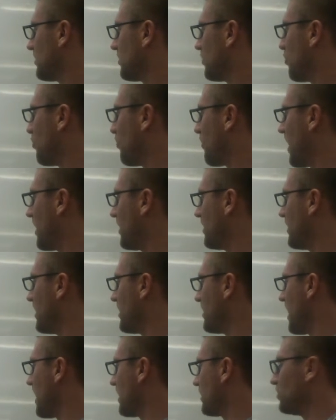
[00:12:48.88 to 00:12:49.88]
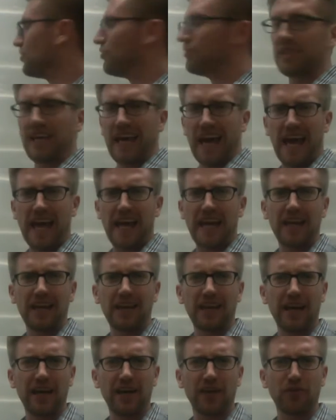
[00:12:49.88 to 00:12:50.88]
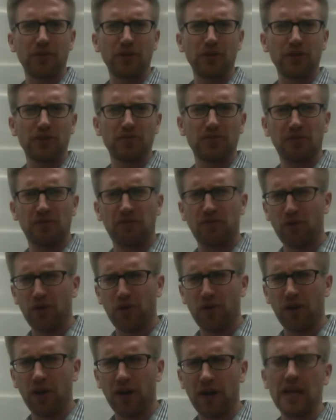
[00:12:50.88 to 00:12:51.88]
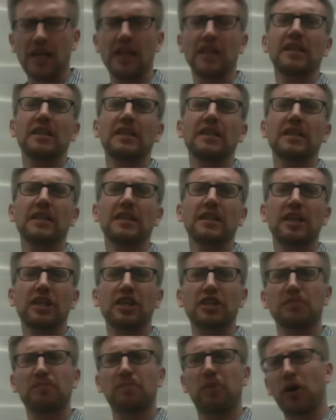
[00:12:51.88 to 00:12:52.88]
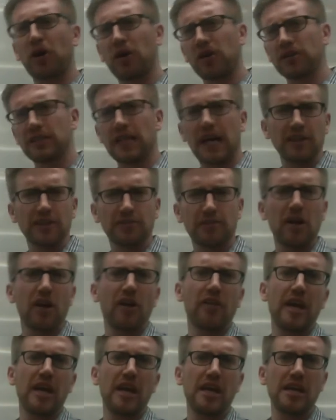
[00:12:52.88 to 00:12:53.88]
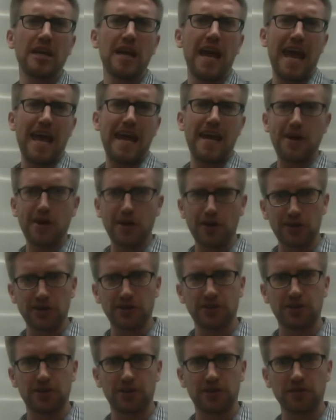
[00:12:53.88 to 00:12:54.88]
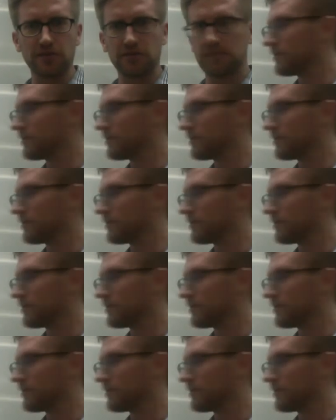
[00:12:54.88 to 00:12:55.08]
Why do they not use a like we used before? Because PERT sounds better than AYERT.